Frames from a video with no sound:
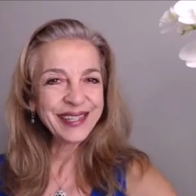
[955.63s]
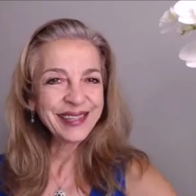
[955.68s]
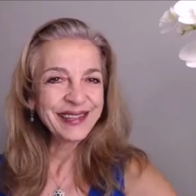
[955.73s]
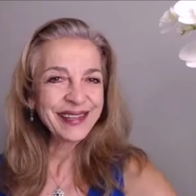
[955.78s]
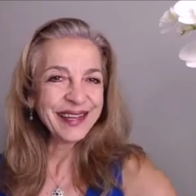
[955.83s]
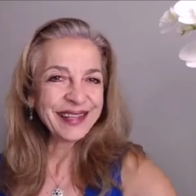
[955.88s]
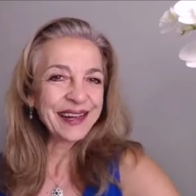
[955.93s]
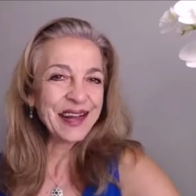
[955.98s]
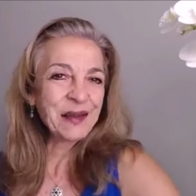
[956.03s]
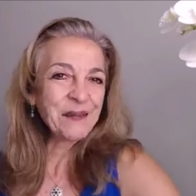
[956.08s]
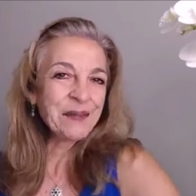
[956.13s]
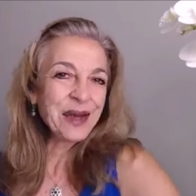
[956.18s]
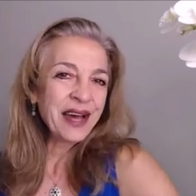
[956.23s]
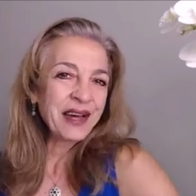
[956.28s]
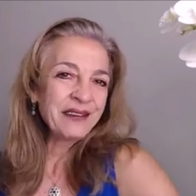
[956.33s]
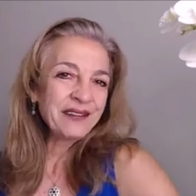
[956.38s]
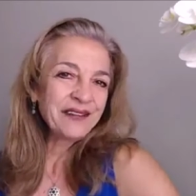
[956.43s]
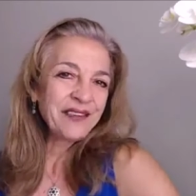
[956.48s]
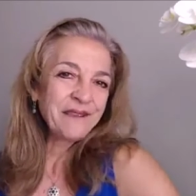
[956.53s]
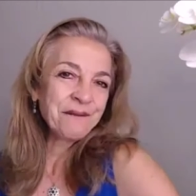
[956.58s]
Like I
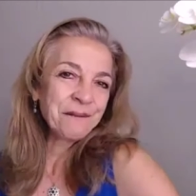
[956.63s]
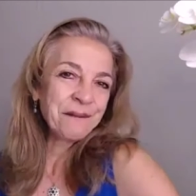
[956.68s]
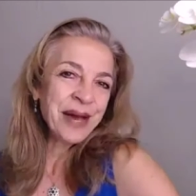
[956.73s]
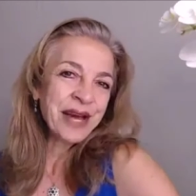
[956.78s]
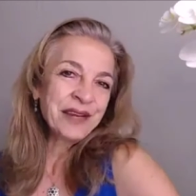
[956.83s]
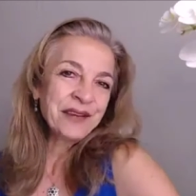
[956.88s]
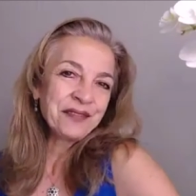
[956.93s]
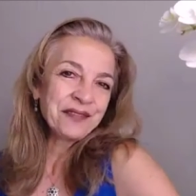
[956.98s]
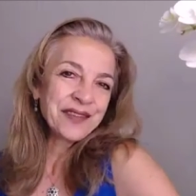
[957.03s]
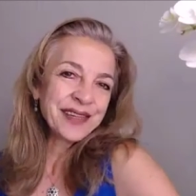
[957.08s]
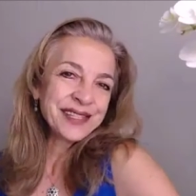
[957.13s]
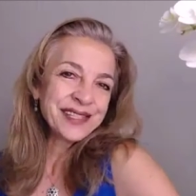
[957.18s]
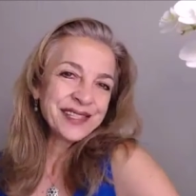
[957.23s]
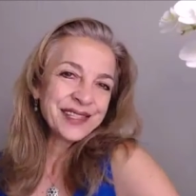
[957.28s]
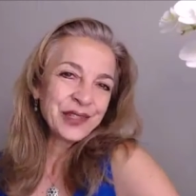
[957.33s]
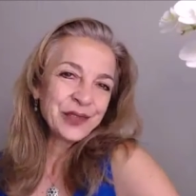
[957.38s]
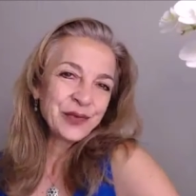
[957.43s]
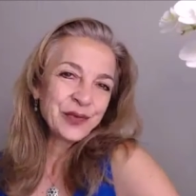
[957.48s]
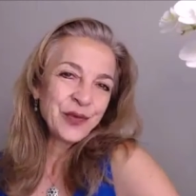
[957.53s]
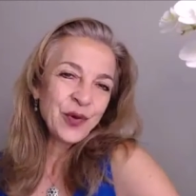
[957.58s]

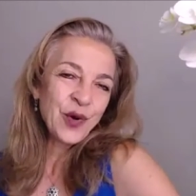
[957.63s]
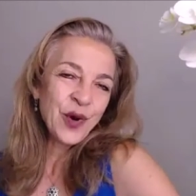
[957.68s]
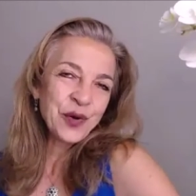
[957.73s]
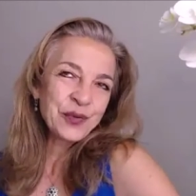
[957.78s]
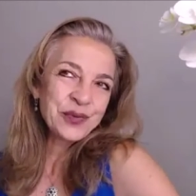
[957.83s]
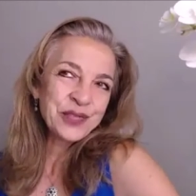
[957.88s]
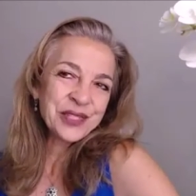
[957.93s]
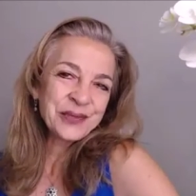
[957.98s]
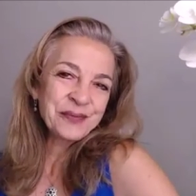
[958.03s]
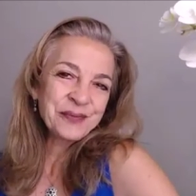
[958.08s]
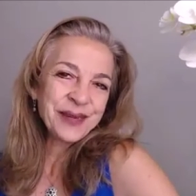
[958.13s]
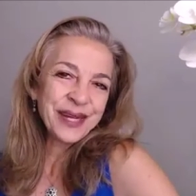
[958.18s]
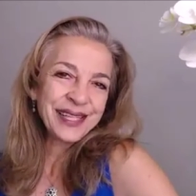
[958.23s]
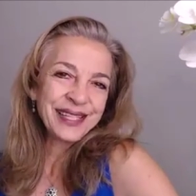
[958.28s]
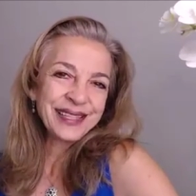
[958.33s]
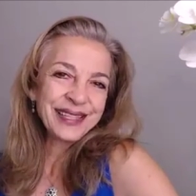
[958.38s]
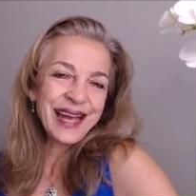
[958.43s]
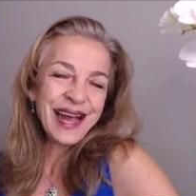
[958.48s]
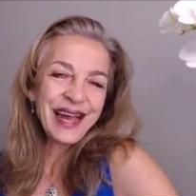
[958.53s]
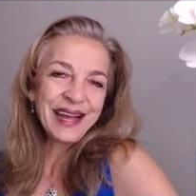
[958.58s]
manifested Forbes in my
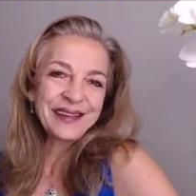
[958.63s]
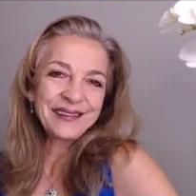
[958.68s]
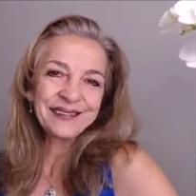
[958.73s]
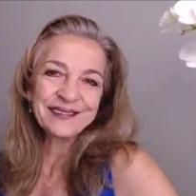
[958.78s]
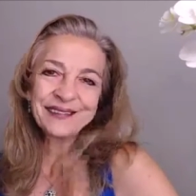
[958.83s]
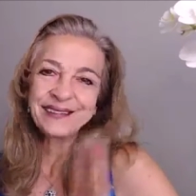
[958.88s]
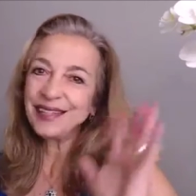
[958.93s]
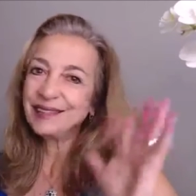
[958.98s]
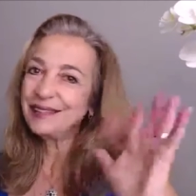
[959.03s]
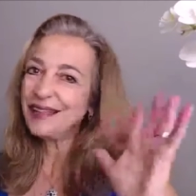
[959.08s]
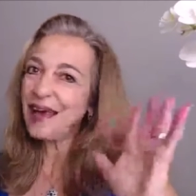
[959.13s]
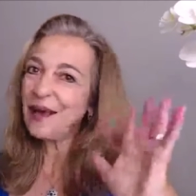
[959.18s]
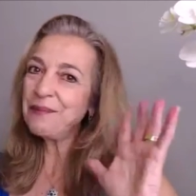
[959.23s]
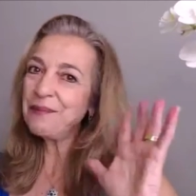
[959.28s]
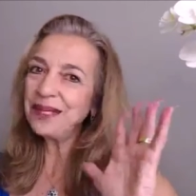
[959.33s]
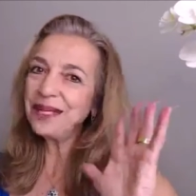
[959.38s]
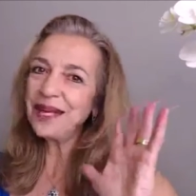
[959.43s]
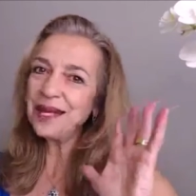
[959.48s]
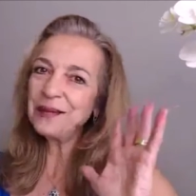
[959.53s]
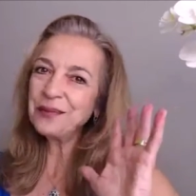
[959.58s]
life and that
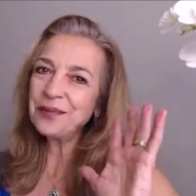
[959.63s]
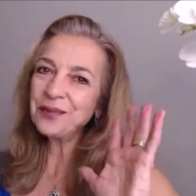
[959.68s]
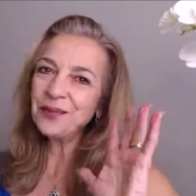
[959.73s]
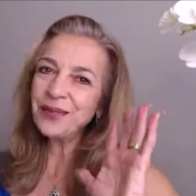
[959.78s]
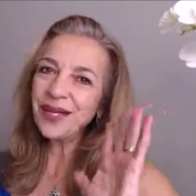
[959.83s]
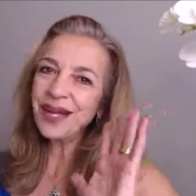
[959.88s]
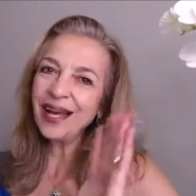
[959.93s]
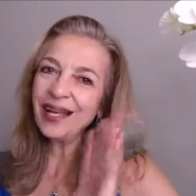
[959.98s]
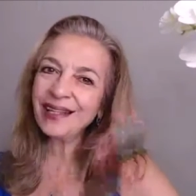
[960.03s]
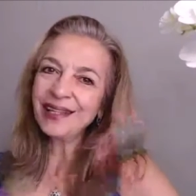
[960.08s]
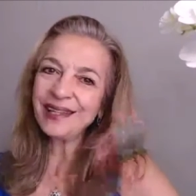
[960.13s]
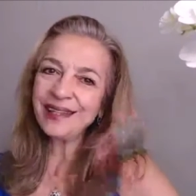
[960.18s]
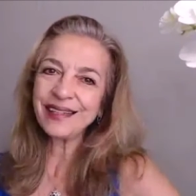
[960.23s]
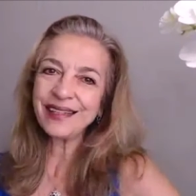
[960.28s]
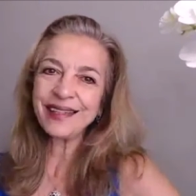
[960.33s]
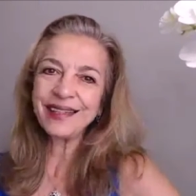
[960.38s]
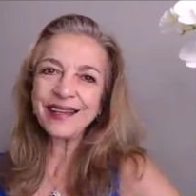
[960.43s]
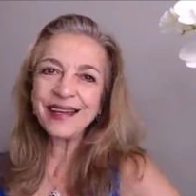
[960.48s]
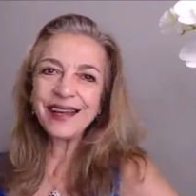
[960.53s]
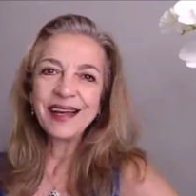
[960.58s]
became a reality.